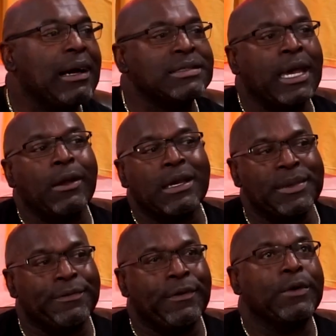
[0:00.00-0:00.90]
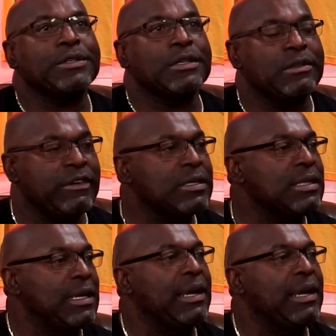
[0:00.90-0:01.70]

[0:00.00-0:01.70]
I was like, okay, let me focus on the wrestling.